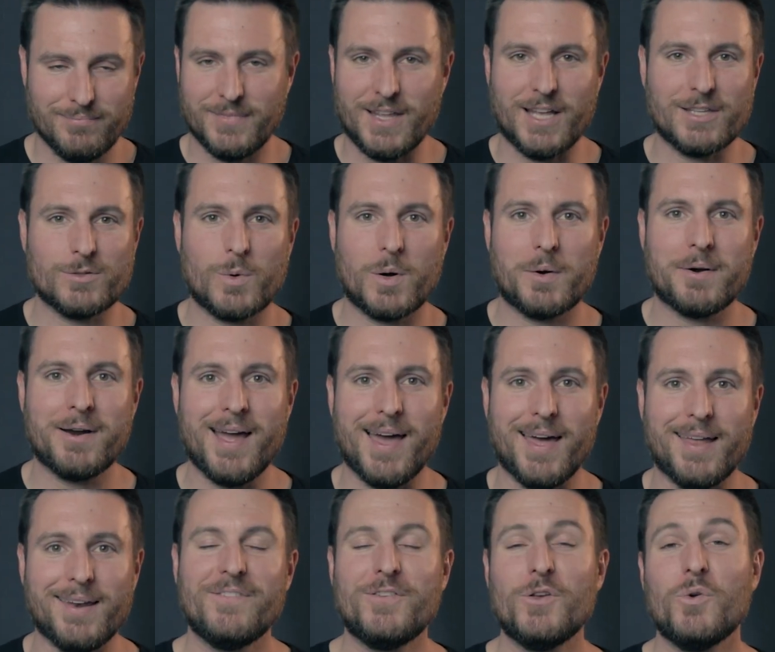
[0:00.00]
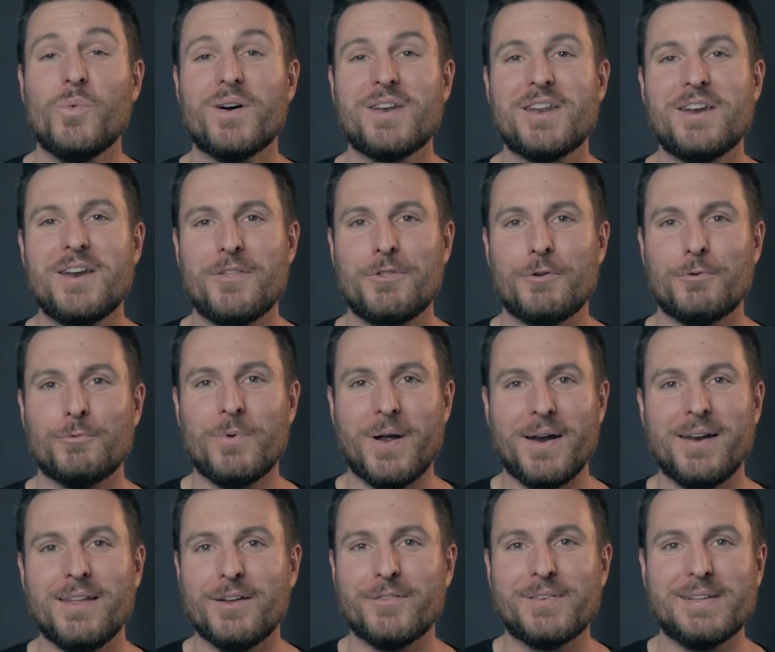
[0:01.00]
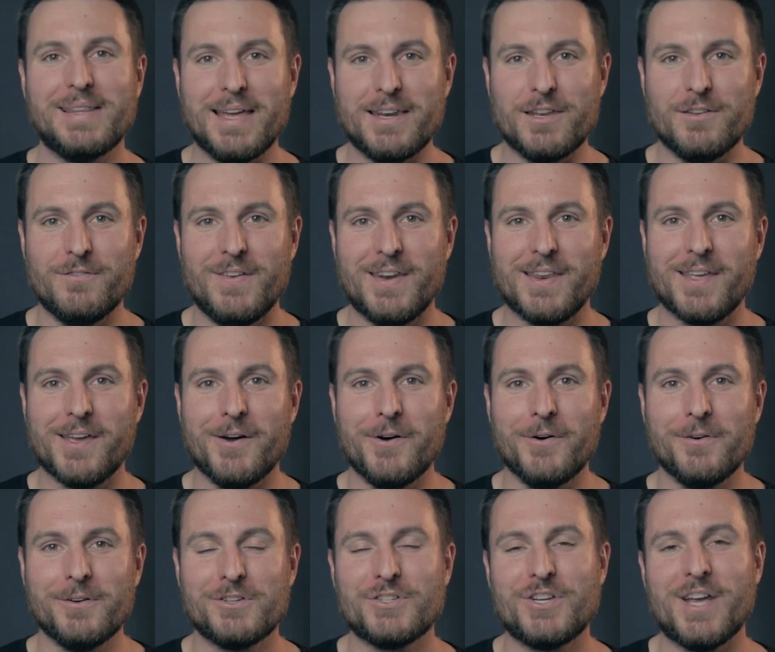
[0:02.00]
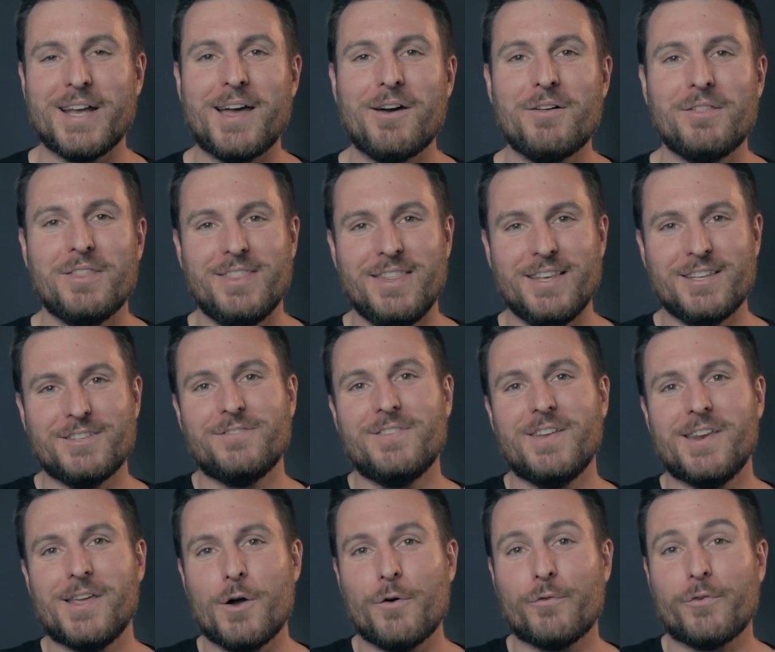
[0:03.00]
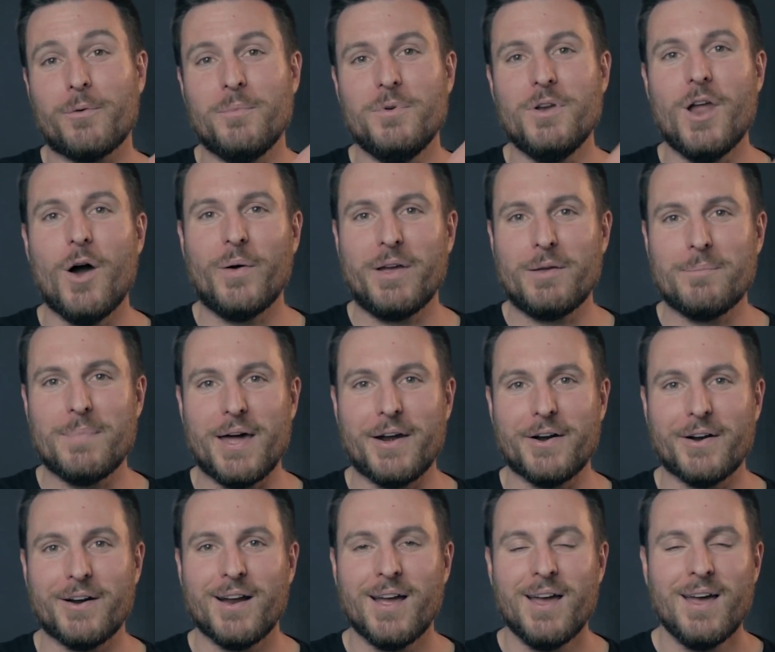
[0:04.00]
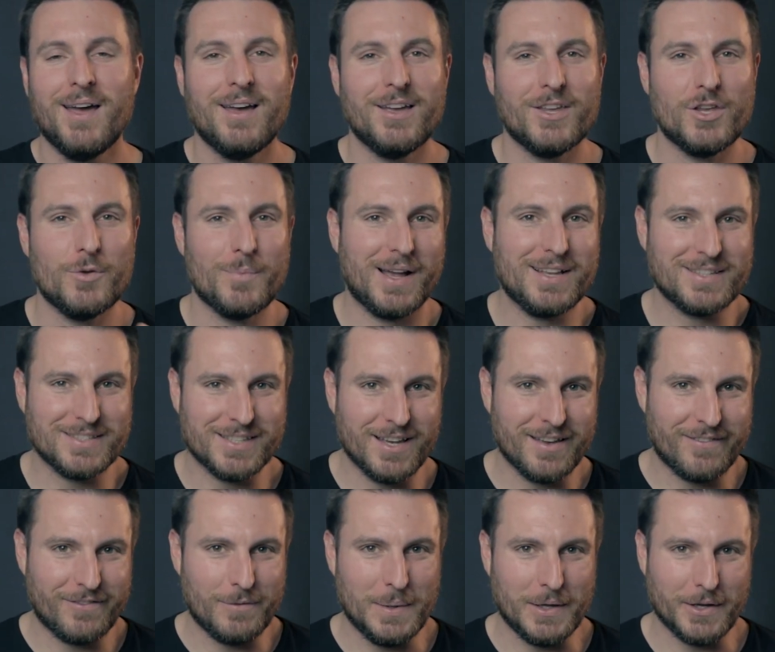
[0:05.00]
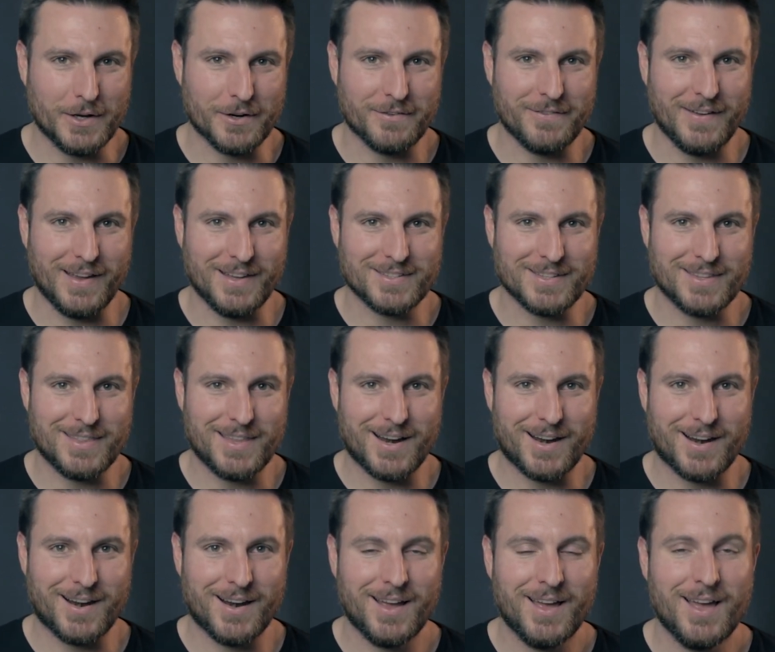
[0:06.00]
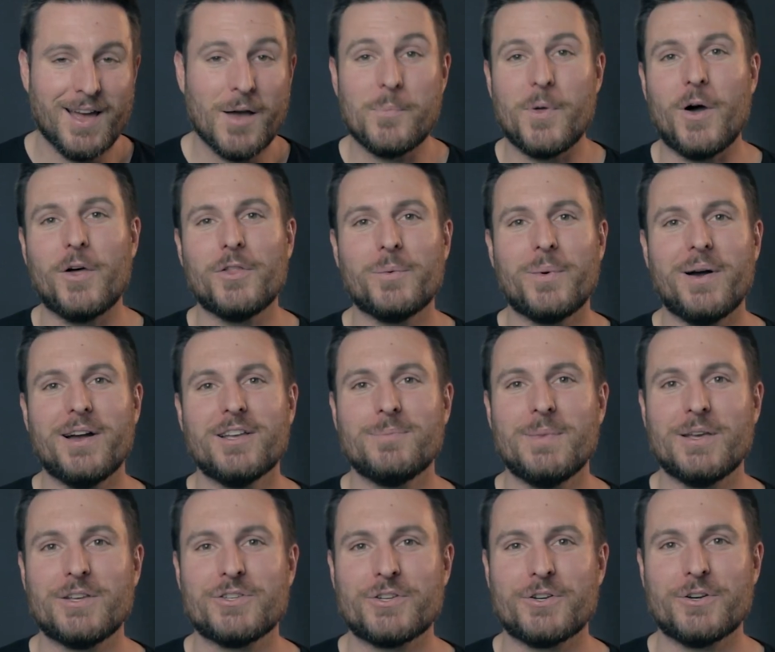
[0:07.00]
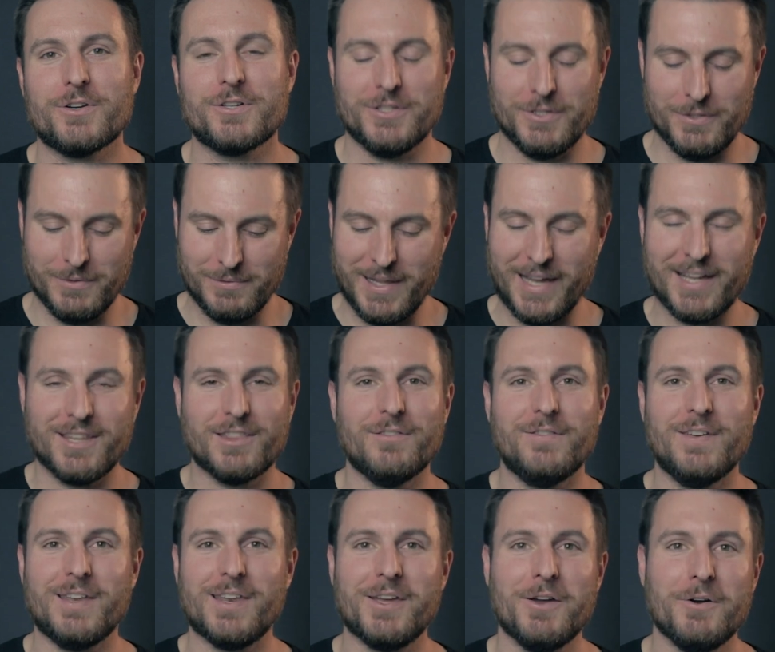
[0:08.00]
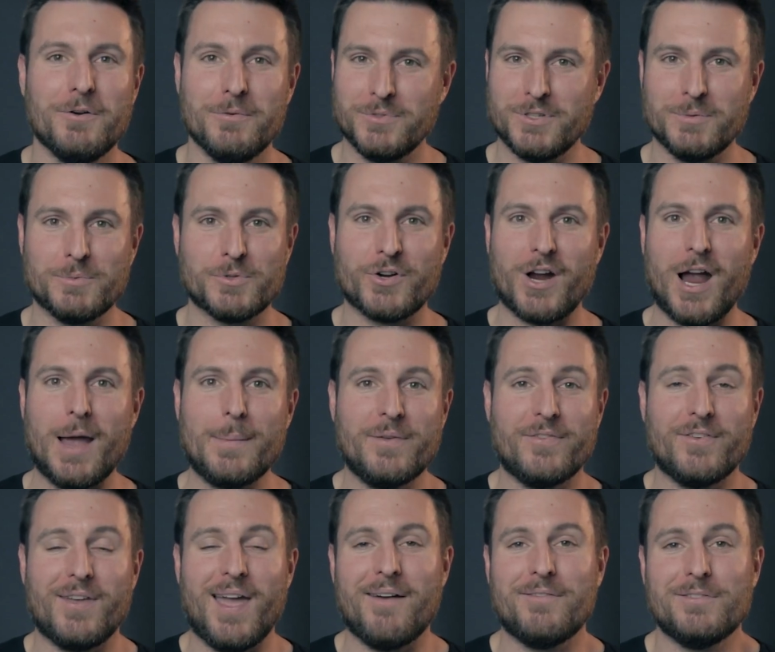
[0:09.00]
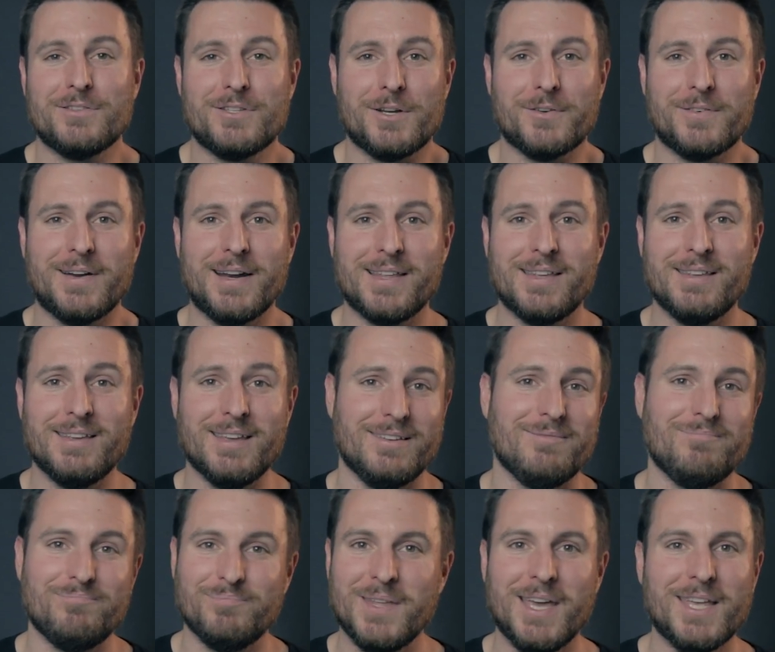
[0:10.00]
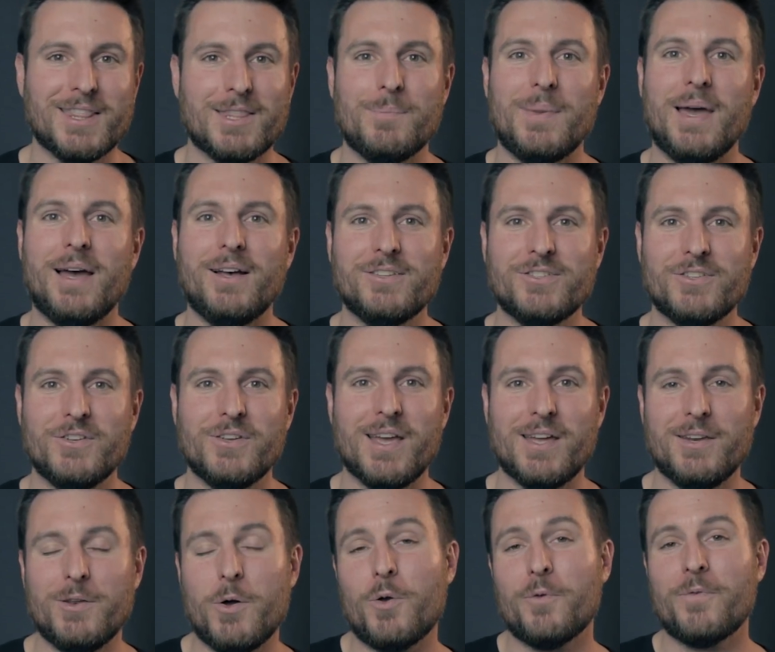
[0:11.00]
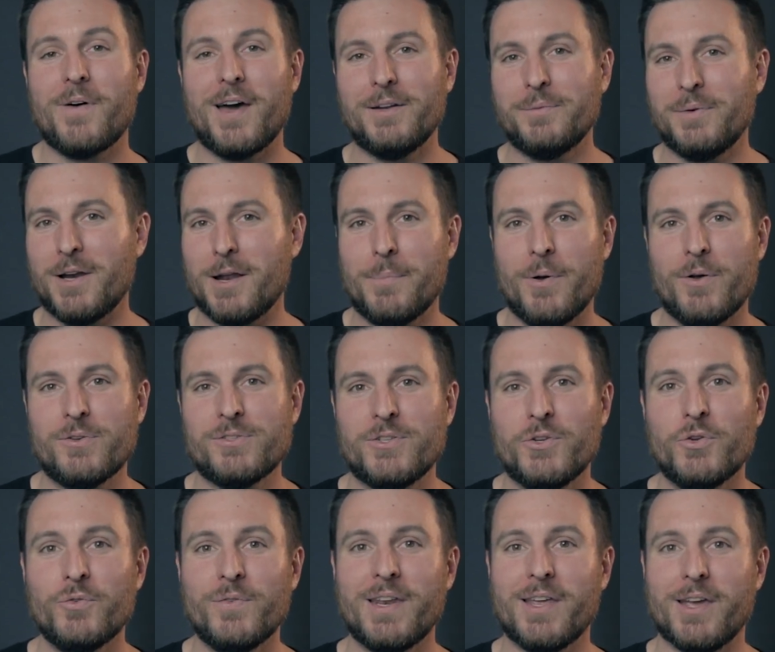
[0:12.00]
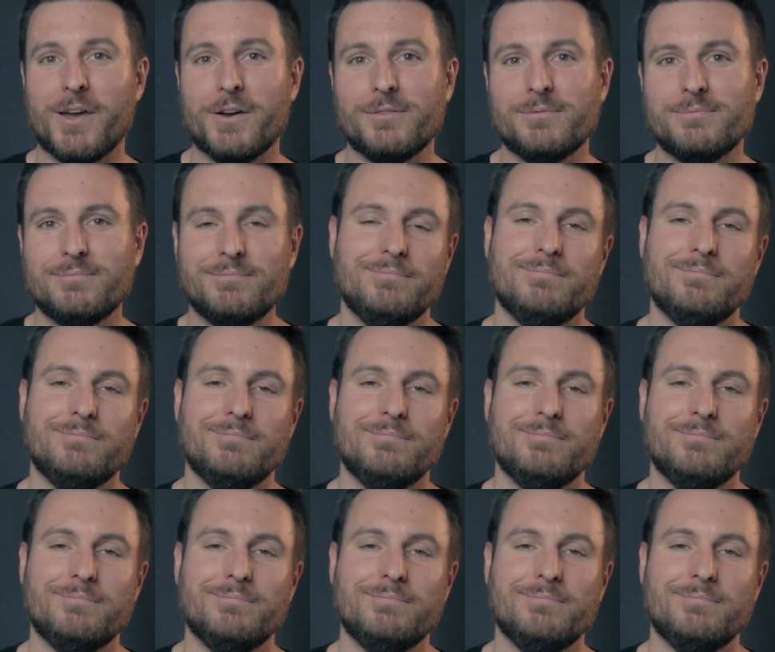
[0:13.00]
That's where we're at. If you want another running related video, check out this video from Knowing Better. You might see a familiar face in there. Otherwise, make sure to like the video, subscribe if you haven't already, and hit the bell so you get notified when I post a new video.